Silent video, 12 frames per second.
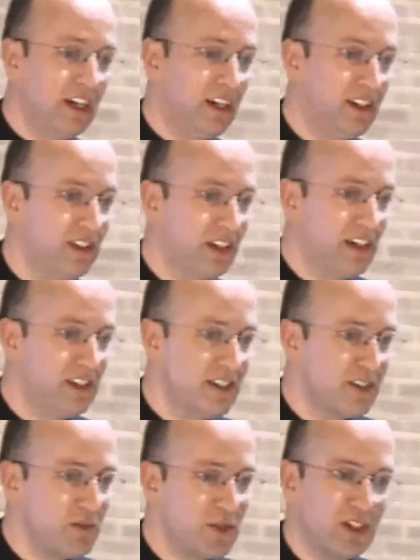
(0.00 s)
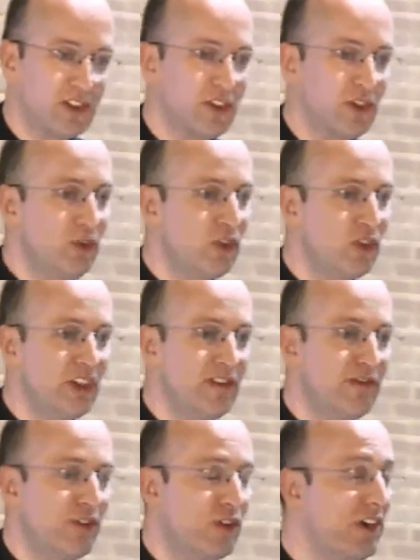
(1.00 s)
and he's up till 2, 3,
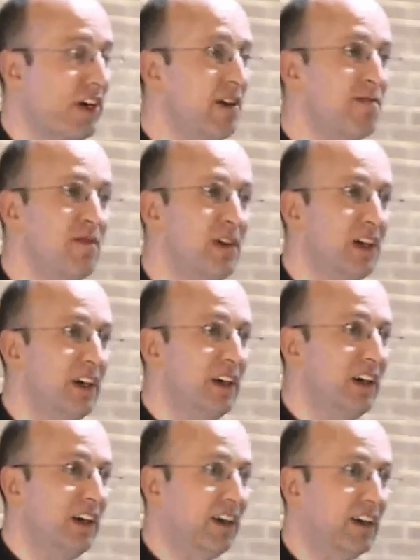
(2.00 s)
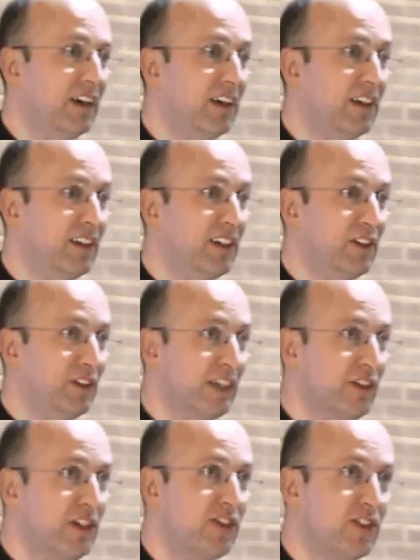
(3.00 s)
4 a.m., and
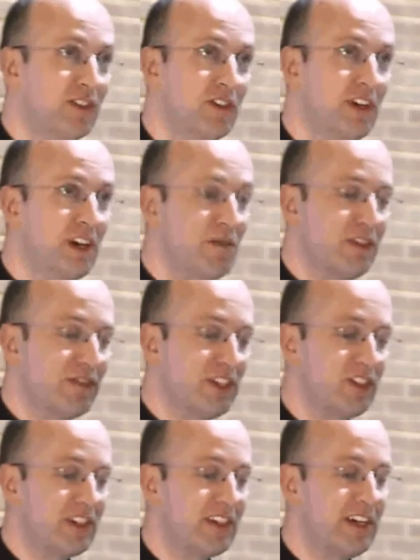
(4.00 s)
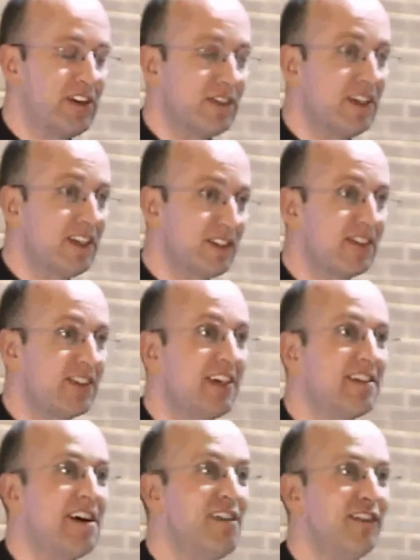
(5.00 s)
he reaches 3 a.m., he's finished his letters, and then he has to say
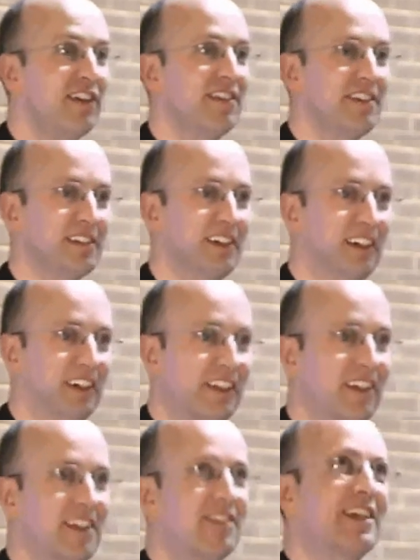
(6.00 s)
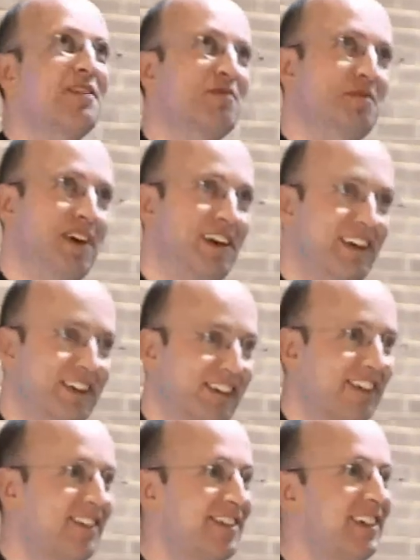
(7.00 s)
his office. Then he has to get up from Mass,
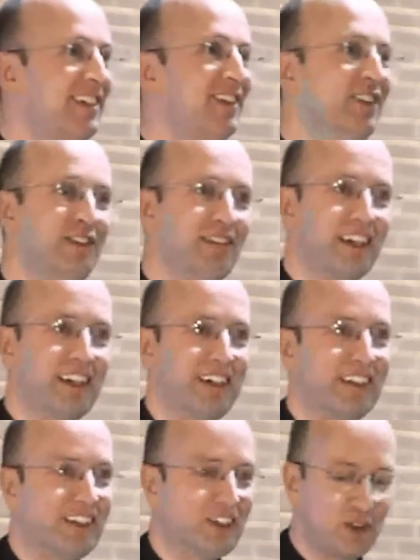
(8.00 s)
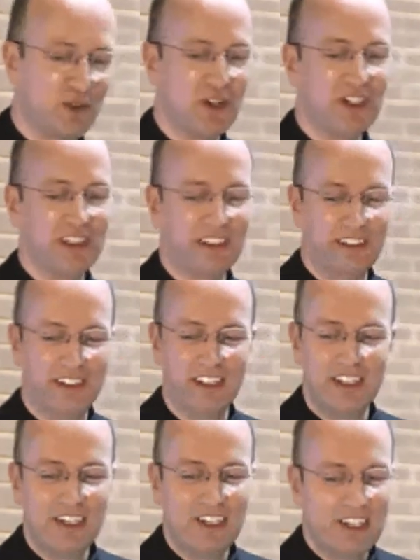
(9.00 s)
and then start all over again, and go to work. And
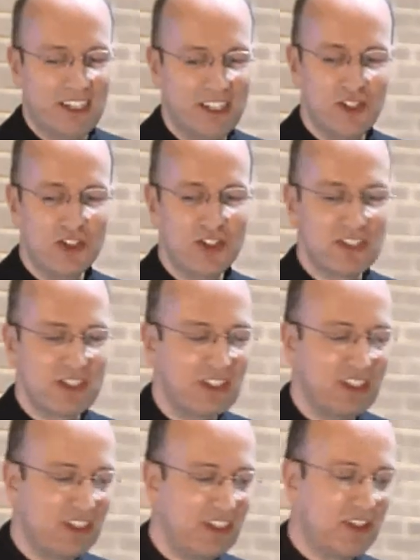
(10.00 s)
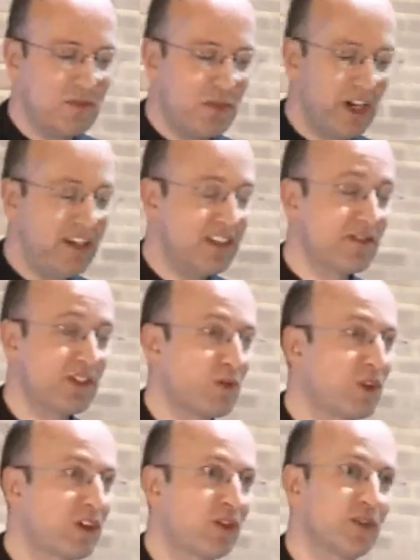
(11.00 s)
the pace of his
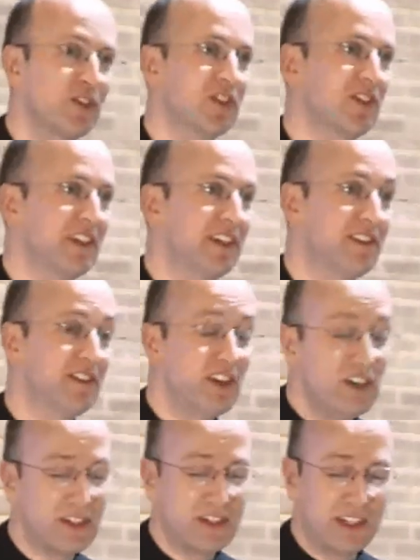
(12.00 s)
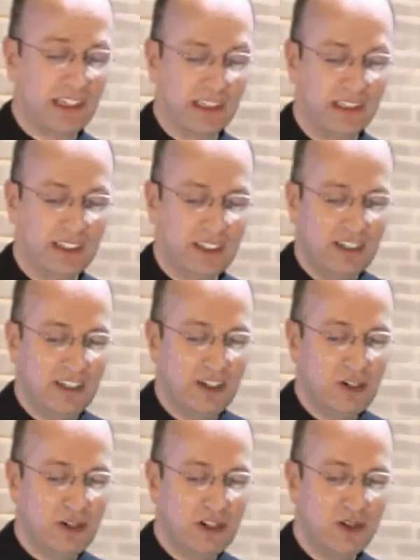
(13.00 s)
work was just exhausting, and
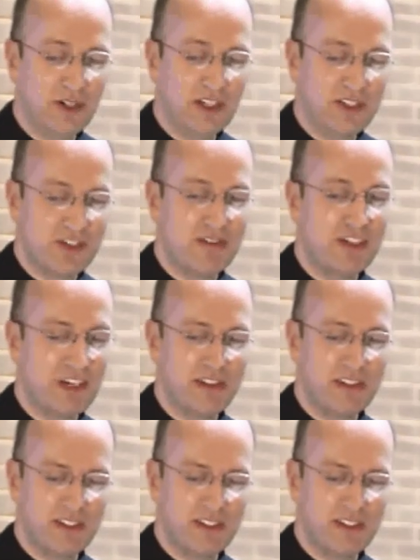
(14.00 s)
how he survived